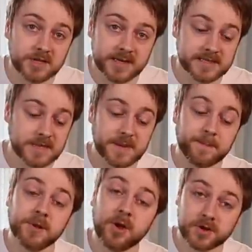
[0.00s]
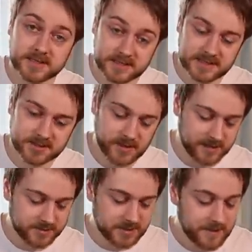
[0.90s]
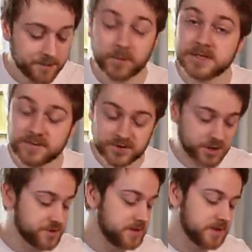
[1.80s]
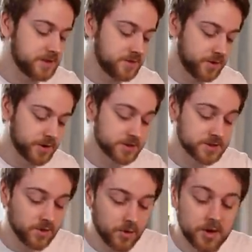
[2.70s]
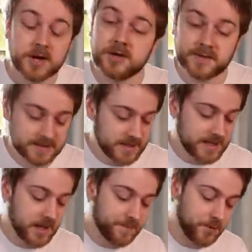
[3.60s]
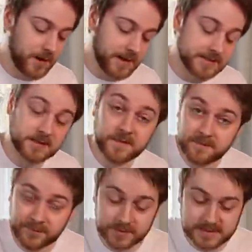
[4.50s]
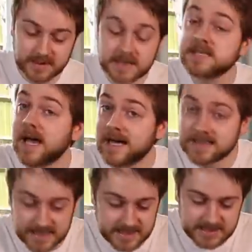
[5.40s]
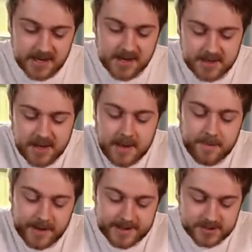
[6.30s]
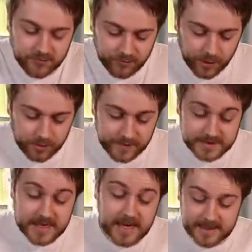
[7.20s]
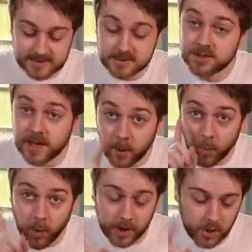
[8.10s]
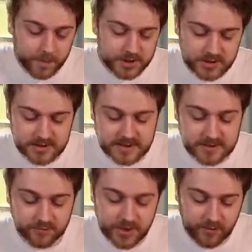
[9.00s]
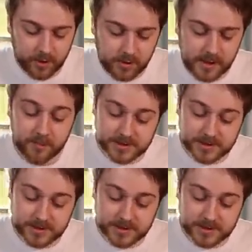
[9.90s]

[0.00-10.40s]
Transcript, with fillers: dice to be blocked this round. Once you've chosen the two that you're going to score, you then take up your hand of influence dice, and in turn, players roll this hand. You get one opportunity to re-roll, and